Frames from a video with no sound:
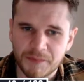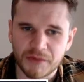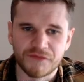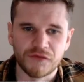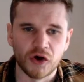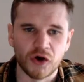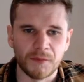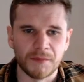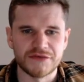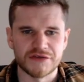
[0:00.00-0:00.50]

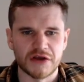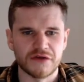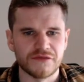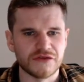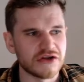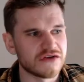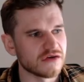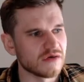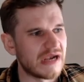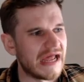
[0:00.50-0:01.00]
performance over the
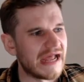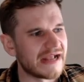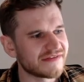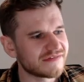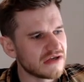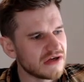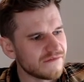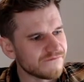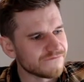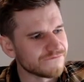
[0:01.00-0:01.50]
two legs
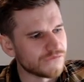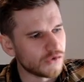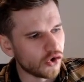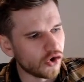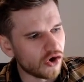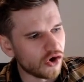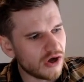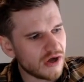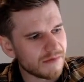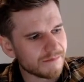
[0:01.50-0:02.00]

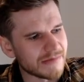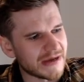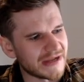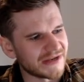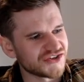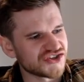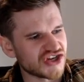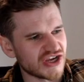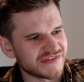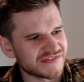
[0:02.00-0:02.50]
for
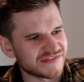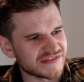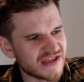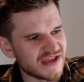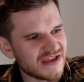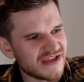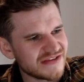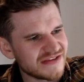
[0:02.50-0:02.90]
Manchester